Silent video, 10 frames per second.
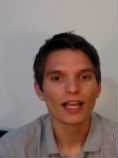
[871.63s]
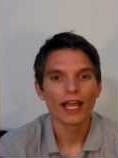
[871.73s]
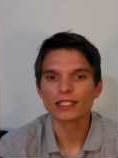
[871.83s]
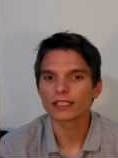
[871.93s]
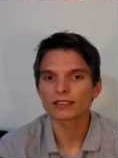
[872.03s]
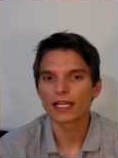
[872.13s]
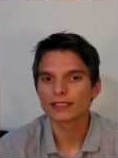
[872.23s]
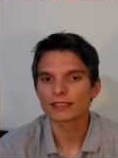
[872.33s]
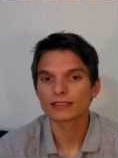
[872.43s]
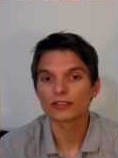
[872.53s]
And yet
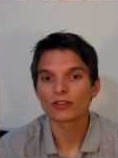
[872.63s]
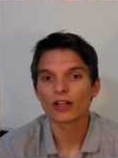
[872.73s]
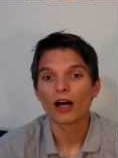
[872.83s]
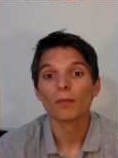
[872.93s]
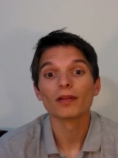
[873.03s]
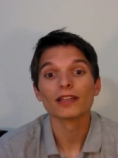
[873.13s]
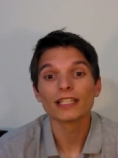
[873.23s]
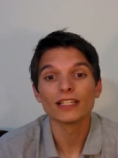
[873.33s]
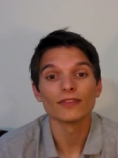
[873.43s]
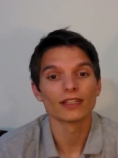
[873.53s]
scientists still
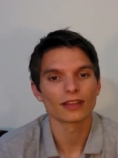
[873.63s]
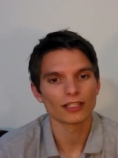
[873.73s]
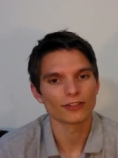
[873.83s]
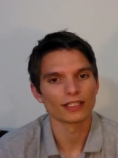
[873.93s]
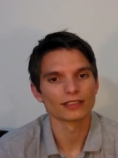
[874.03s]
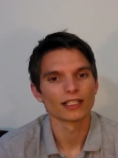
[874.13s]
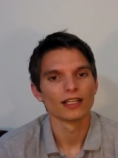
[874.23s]
believe in the theories.